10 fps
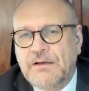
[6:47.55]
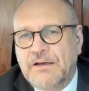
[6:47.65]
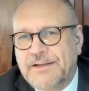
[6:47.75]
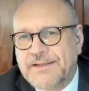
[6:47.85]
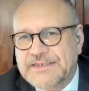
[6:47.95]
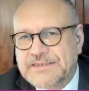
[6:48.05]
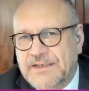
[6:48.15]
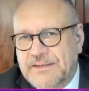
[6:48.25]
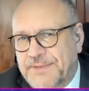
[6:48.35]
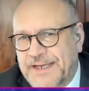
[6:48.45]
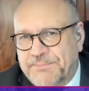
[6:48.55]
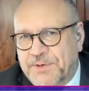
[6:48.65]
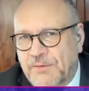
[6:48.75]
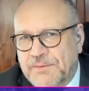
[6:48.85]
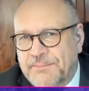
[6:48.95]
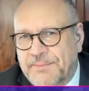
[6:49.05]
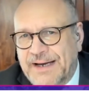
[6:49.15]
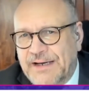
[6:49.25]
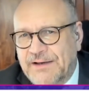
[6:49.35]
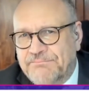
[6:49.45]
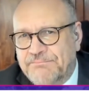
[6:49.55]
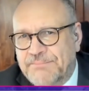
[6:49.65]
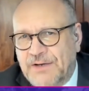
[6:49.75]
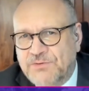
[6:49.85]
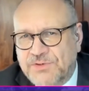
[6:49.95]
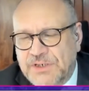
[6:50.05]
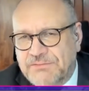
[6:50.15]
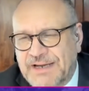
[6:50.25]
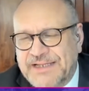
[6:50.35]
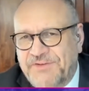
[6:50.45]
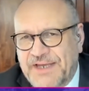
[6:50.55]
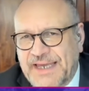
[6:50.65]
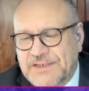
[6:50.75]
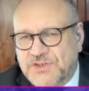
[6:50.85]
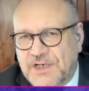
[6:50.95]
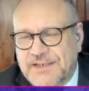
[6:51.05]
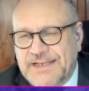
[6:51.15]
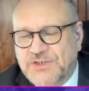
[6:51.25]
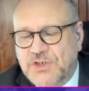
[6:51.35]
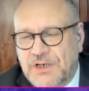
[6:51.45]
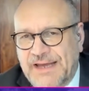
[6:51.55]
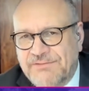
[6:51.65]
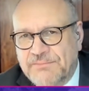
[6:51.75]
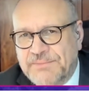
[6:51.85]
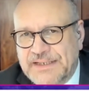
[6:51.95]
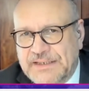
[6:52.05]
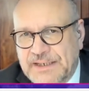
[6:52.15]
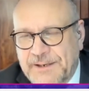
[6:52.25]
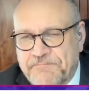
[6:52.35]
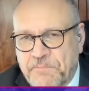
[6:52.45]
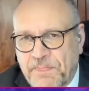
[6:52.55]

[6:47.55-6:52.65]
Uh, there is a big problem by, about uh, ratification at national level, but uh,